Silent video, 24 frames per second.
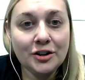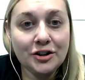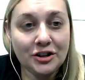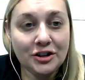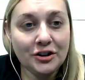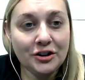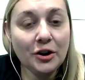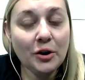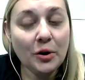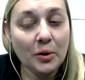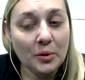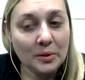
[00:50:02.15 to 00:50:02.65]

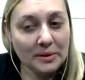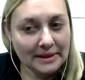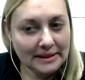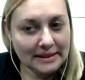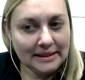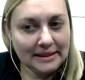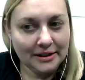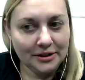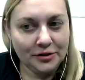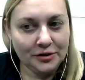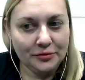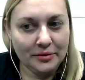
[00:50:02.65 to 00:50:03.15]
She knows
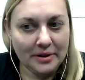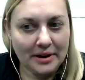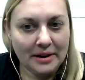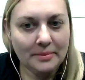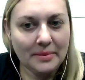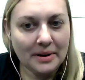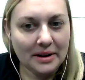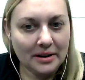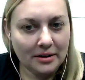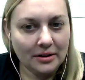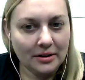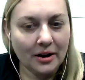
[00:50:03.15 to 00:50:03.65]
it's his
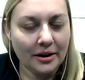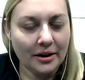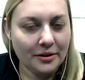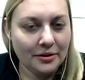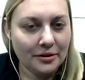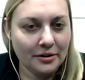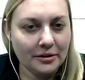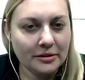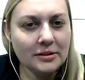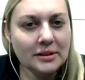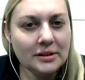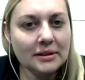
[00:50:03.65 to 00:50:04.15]
dream and not
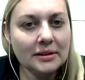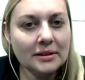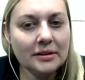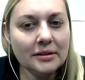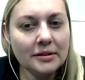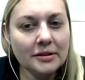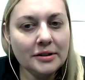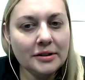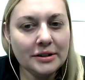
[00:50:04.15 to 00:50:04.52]
hers.